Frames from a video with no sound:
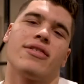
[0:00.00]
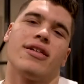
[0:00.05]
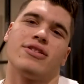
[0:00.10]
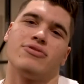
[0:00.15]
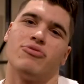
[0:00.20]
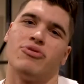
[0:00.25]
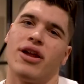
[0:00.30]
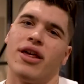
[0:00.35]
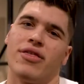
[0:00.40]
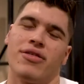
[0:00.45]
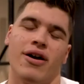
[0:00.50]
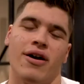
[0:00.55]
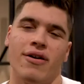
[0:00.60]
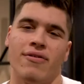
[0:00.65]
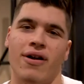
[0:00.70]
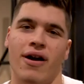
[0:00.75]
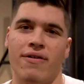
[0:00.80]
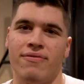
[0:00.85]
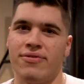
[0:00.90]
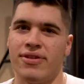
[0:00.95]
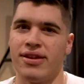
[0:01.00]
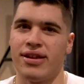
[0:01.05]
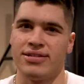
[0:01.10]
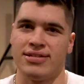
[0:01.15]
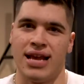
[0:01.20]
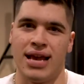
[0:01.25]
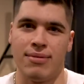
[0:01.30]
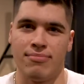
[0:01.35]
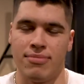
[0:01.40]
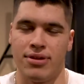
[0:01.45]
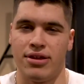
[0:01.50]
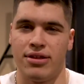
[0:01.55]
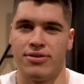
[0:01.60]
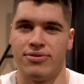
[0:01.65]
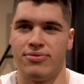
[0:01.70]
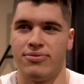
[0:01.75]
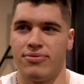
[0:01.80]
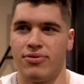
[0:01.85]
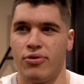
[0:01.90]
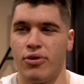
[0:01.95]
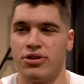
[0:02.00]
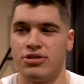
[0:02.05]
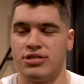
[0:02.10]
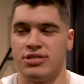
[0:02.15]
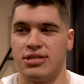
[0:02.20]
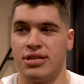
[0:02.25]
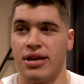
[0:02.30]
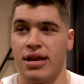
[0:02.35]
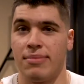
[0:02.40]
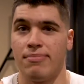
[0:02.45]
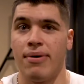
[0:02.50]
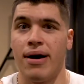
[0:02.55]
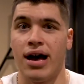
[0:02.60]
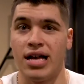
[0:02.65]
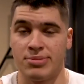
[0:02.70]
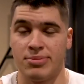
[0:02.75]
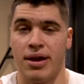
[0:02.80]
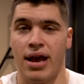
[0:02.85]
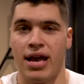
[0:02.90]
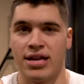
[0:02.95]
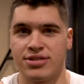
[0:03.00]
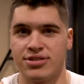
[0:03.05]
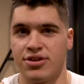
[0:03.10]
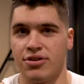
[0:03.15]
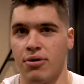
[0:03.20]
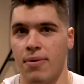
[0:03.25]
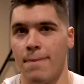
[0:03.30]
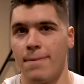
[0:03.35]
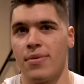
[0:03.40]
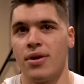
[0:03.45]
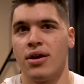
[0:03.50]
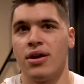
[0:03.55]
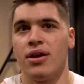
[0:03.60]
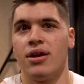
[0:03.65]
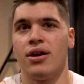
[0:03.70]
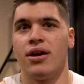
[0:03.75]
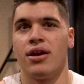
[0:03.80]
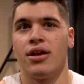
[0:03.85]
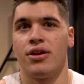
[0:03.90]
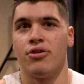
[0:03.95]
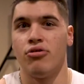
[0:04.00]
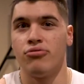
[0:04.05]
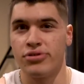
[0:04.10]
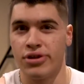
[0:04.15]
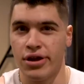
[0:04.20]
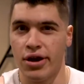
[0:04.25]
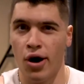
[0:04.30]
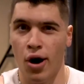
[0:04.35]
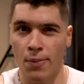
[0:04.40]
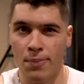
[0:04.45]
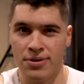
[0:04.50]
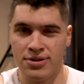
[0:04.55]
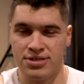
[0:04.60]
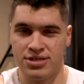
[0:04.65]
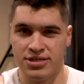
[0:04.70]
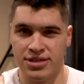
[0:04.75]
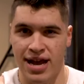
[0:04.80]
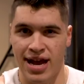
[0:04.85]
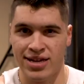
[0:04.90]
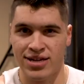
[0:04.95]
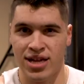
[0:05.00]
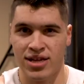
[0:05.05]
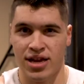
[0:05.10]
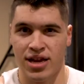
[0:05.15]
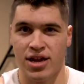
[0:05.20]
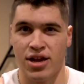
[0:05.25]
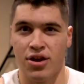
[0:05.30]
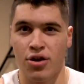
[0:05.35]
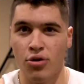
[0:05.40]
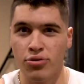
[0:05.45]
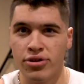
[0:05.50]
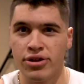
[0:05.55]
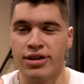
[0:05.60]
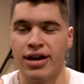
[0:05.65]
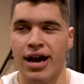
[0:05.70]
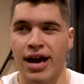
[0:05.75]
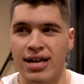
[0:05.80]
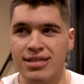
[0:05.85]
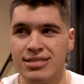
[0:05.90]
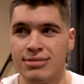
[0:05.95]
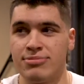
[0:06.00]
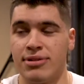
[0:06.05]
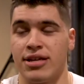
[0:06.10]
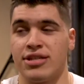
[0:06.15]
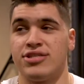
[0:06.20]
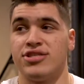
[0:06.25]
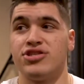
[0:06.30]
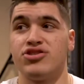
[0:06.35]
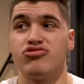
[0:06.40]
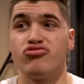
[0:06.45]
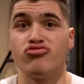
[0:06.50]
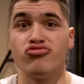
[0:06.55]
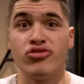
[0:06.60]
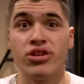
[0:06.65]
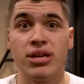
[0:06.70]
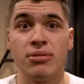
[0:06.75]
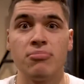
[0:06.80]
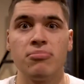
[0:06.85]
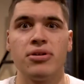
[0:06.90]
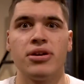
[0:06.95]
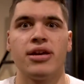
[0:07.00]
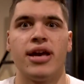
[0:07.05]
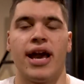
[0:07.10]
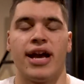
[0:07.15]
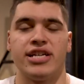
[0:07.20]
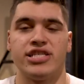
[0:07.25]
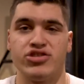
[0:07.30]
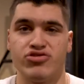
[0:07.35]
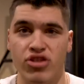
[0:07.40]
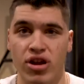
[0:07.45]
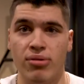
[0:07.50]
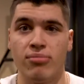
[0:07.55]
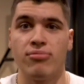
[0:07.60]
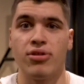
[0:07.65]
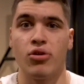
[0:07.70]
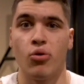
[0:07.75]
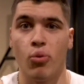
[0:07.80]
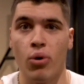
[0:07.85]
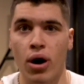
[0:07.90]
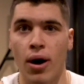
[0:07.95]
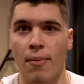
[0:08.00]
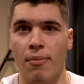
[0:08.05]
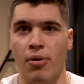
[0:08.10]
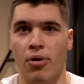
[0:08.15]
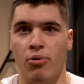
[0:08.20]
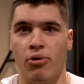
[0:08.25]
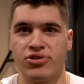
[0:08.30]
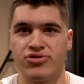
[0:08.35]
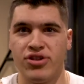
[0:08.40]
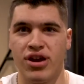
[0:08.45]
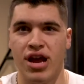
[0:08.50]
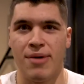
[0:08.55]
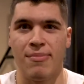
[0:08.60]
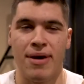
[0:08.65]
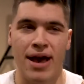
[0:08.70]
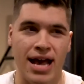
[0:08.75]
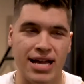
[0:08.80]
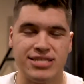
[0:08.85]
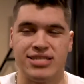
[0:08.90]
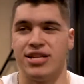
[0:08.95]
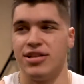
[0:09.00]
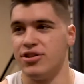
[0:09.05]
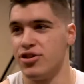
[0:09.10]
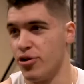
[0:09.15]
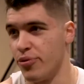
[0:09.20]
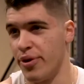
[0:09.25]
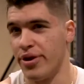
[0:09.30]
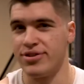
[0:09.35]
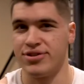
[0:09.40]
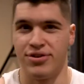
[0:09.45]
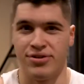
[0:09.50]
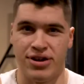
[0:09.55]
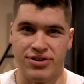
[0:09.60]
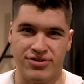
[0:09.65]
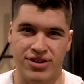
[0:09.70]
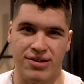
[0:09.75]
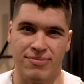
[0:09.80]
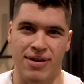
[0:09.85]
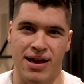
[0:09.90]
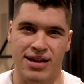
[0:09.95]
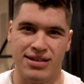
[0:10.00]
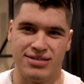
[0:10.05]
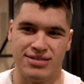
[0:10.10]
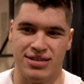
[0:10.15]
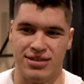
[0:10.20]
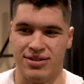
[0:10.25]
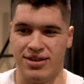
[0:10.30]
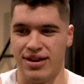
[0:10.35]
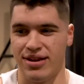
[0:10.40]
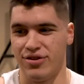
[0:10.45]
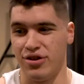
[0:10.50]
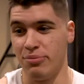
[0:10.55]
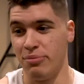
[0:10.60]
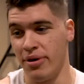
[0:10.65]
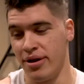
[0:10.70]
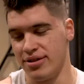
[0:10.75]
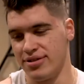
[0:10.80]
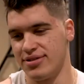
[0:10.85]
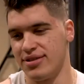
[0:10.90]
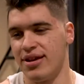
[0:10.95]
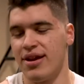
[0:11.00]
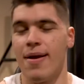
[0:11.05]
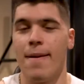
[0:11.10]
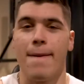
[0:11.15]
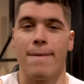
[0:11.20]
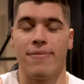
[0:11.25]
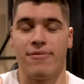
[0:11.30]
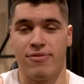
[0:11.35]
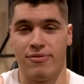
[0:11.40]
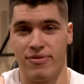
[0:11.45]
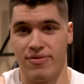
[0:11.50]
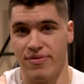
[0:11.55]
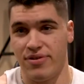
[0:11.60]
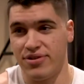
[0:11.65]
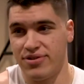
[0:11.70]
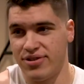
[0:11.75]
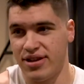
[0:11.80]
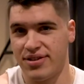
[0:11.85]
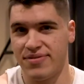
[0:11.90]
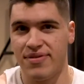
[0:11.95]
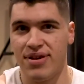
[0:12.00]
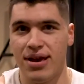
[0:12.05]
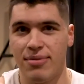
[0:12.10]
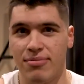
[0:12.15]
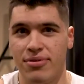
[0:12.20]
That's 1/8 of the exam, the questions that they can possibly ask you. Your only hope is to actually know the concepts extremely well. But we're trying to pass in 2 weeks here. I'm not trying to pass in 2 months. If you want to do that, that's fine.